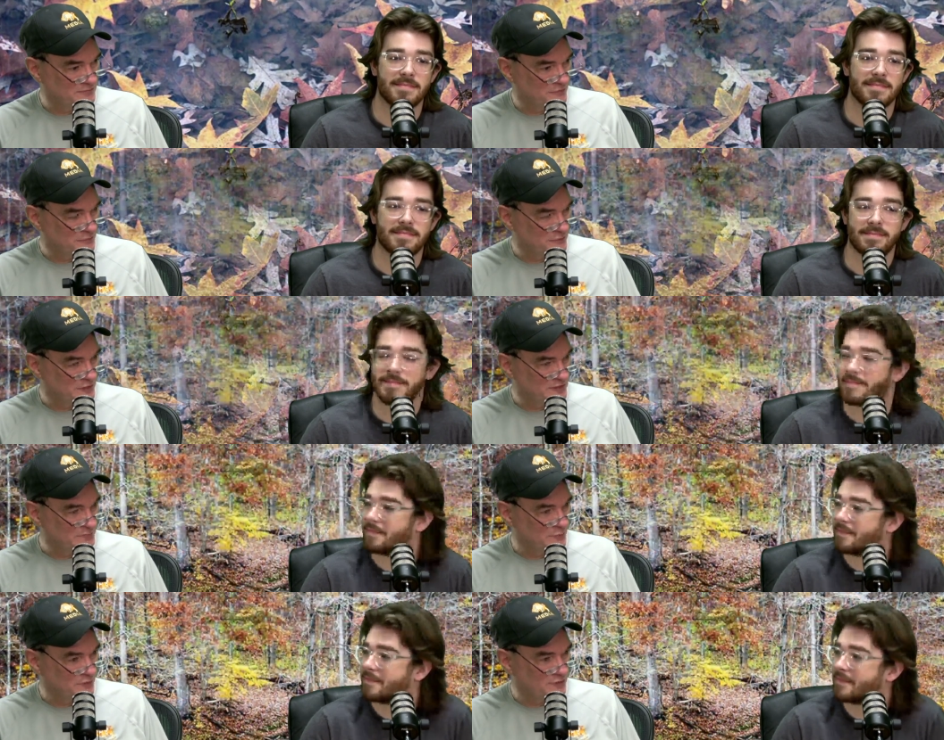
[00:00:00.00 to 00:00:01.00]
Speaker 1: for Friday
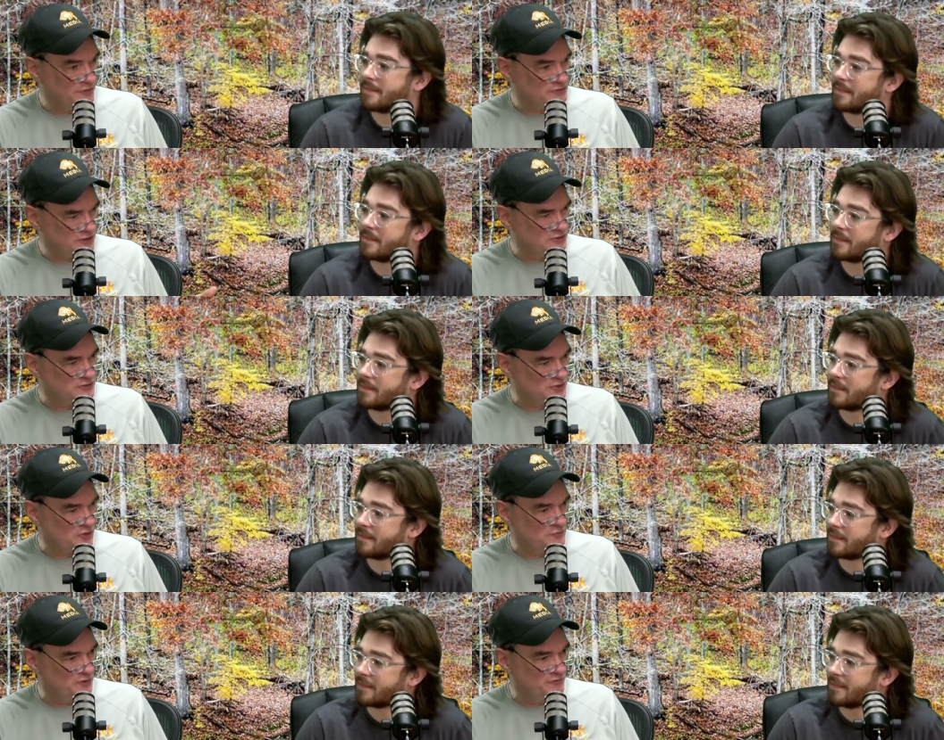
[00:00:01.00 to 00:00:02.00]
morning. You said you
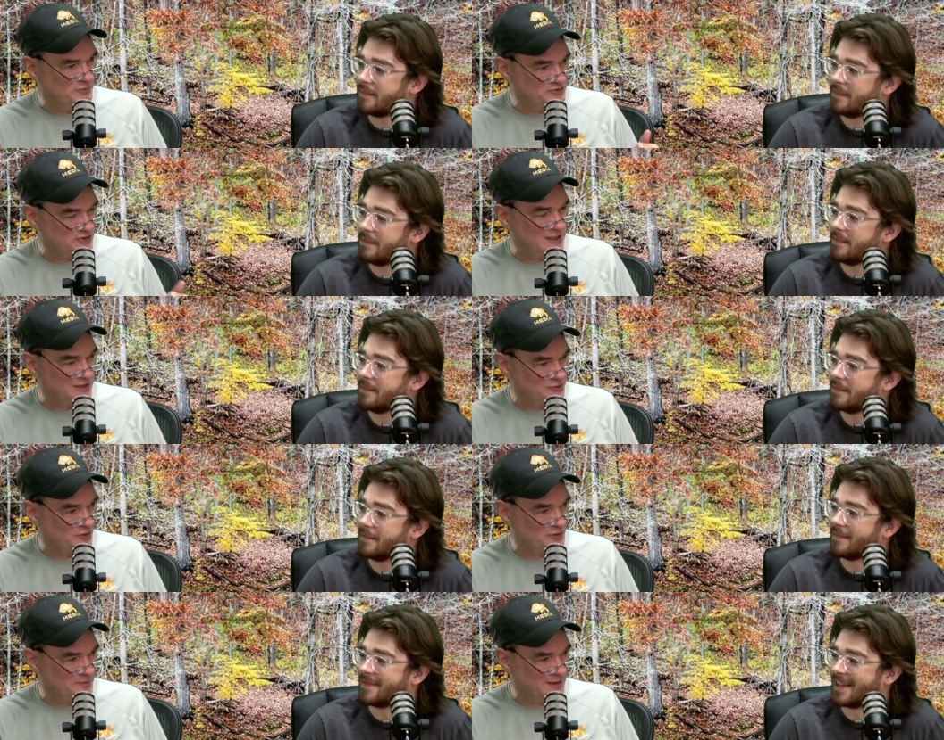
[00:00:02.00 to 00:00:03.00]
saw a movie, but you can't
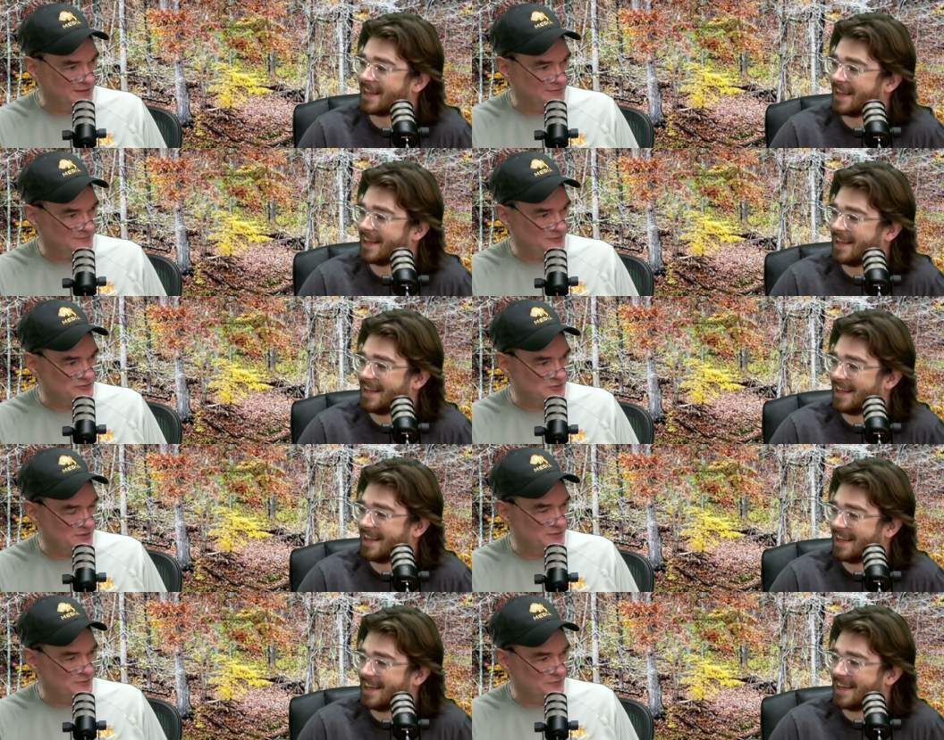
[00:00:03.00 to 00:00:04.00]
talk about it because your
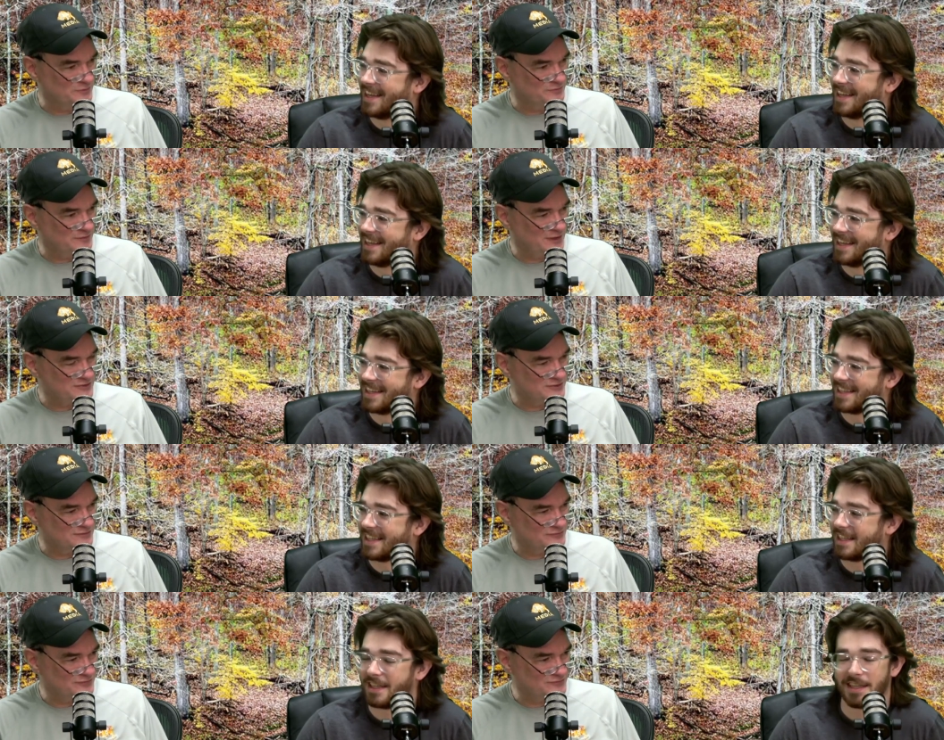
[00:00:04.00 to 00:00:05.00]
mother will hit you
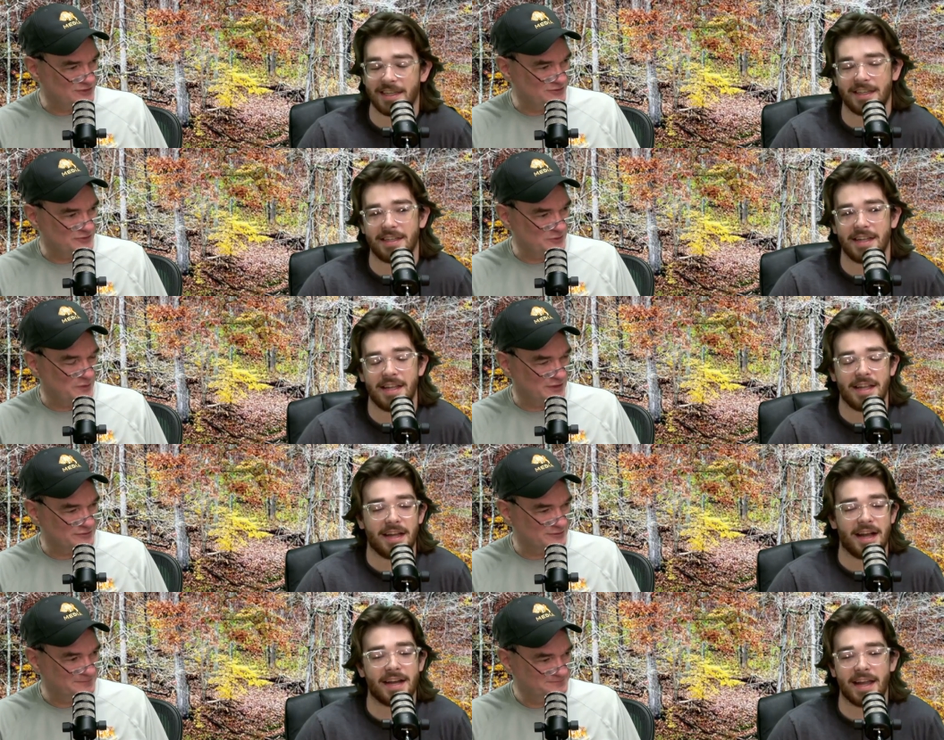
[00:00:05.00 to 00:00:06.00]
if, if she knew you
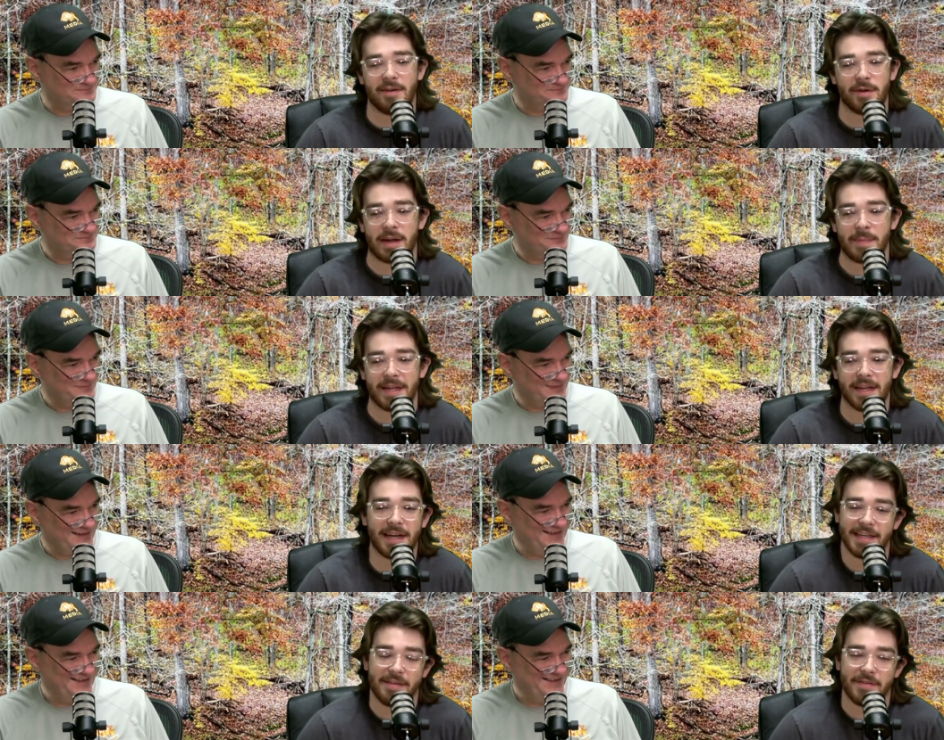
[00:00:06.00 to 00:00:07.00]
watched
Speaker 2: it. I can't recommend. I
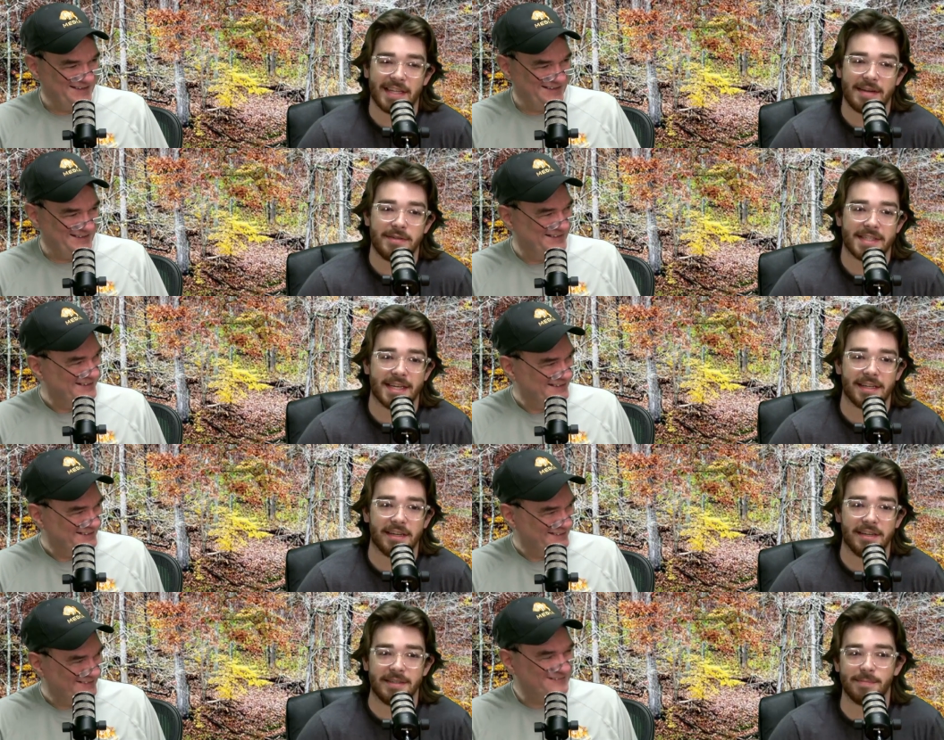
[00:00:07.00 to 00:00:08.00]
didn't even think it was that
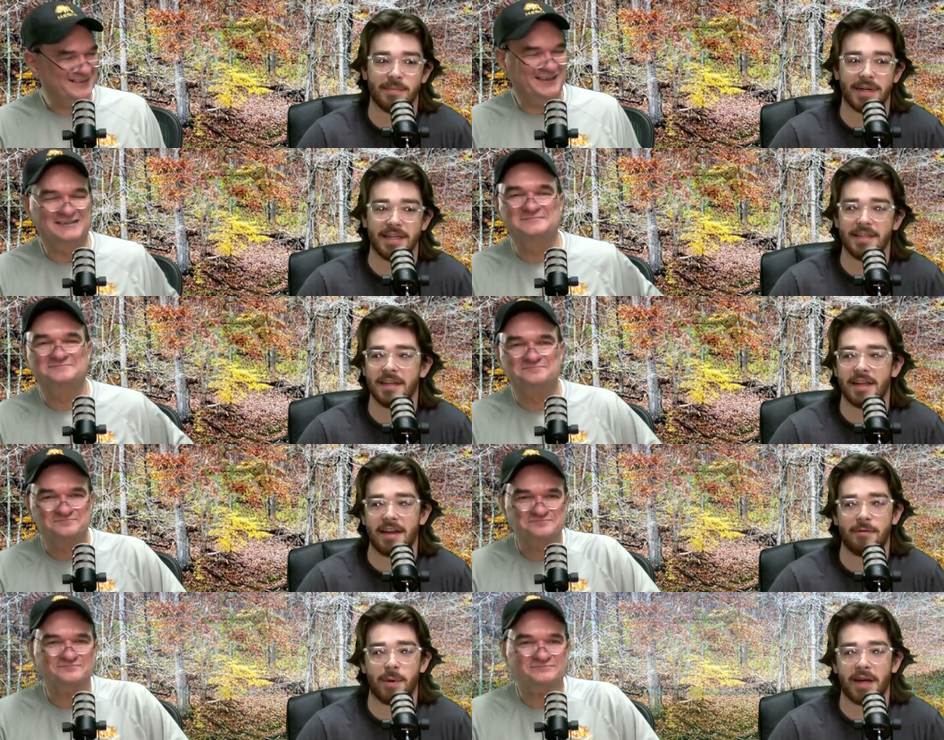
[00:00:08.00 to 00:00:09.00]
good. Okay. But
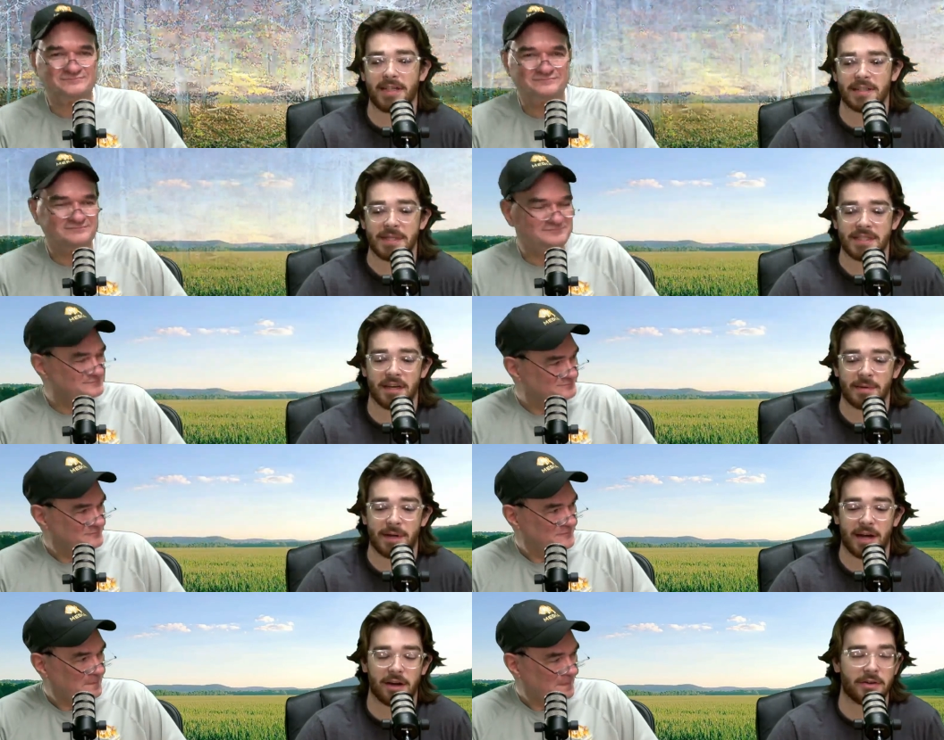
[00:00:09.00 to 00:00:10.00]
everybody's been talking
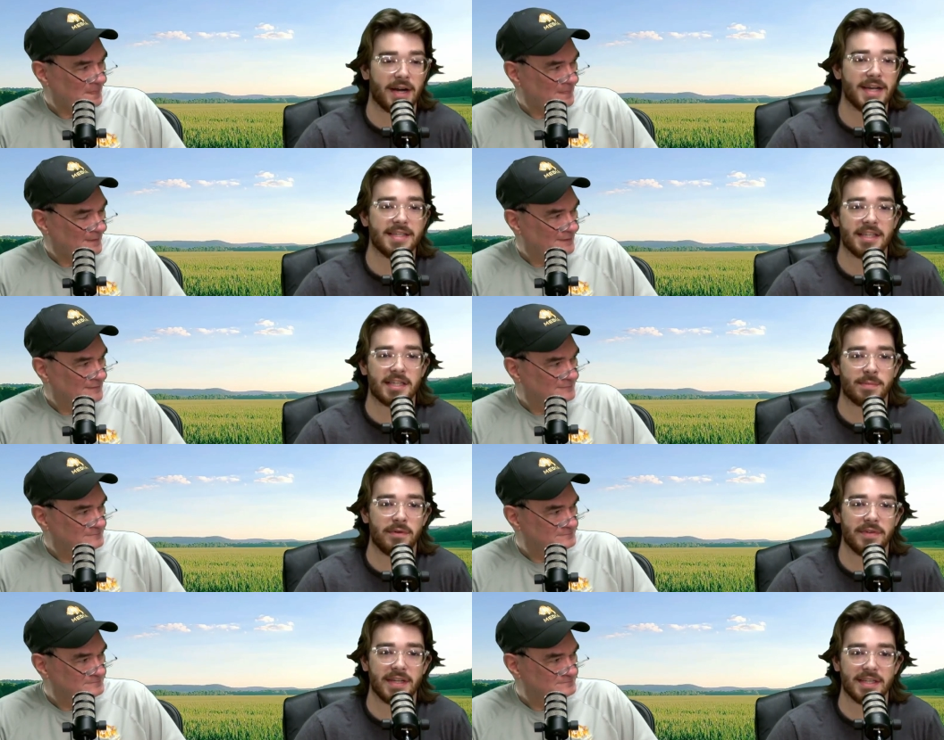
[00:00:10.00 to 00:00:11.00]
about how crazy this
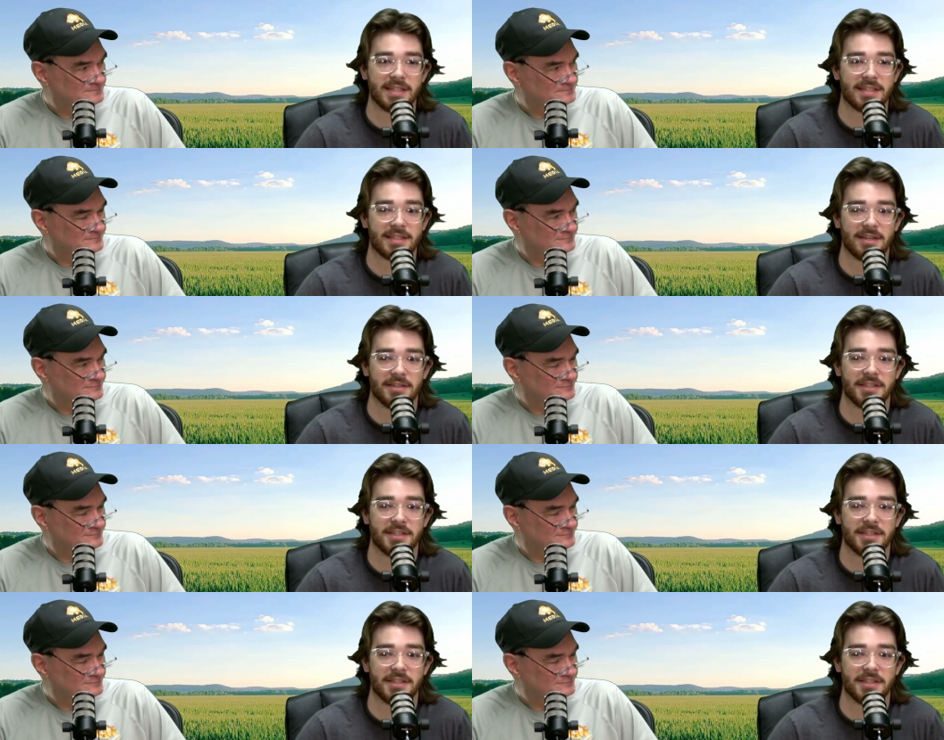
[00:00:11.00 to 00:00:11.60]
movie is. It's called